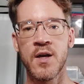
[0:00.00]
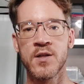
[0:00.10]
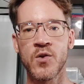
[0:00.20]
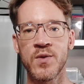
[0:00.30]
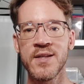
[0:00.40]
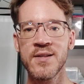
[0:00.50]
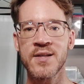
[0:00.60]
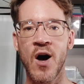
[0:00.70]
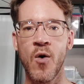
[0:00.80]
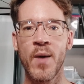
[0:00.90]
So this is
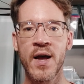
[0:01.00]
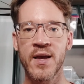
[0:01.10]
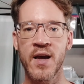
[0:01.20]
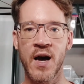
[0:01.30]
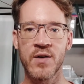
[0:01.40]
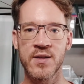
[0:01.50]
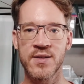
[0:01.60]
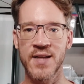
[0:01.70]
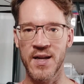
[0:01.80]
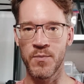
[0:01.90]
how my current
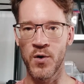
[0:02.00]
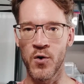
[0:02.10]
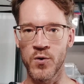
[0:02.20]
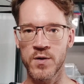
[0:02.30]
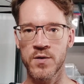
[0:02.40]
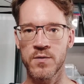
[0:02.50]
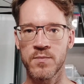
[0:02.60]
setup looks.